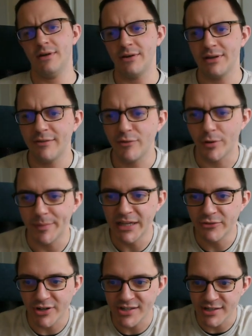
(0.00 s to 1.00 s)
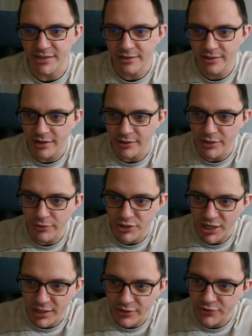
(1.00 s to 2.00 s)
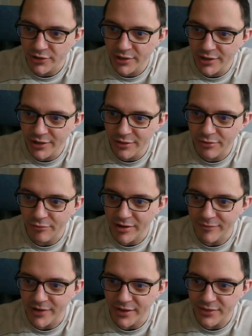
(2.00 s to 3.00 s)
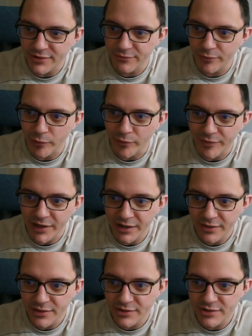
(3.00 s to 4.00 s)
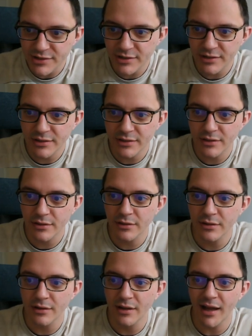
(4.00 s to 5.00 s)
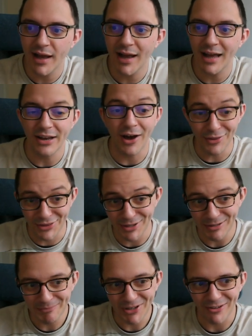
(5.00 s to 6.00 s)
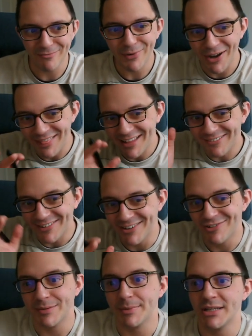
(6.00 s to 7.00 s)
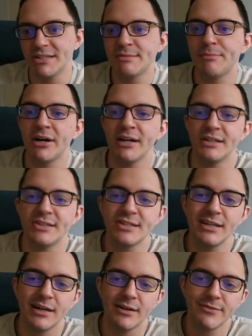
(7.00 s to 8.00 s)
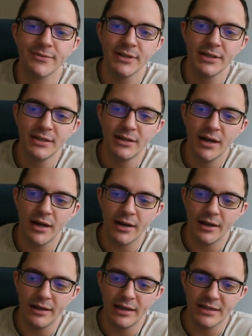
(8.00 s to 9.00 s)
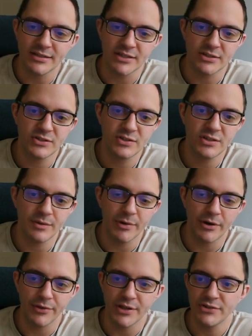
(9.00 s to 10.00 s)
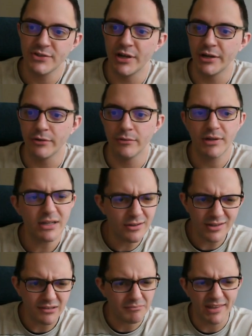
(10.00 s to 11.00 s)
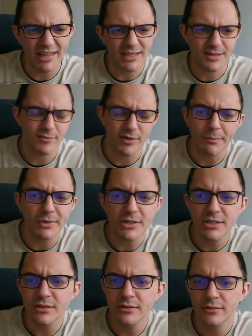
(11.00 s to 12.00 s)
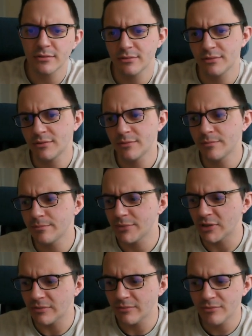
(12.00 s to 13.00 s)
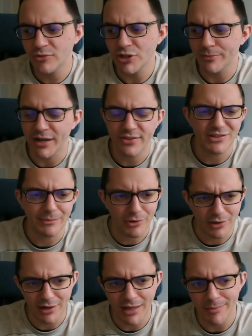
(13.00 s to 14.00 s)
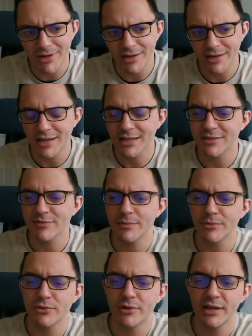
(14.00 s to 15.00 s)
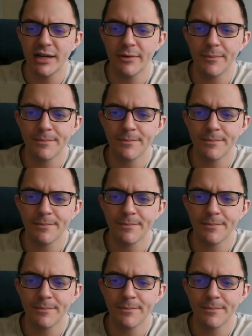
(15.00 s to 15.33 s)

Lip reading: now I've got to be interesting, a new challenge, 3/5, 4/5. And other kind of Pythagorean triple inspired stuff exists somewhere on this circle, including negative numbers. But chill maths, I'm not going to label any negative numbers right now.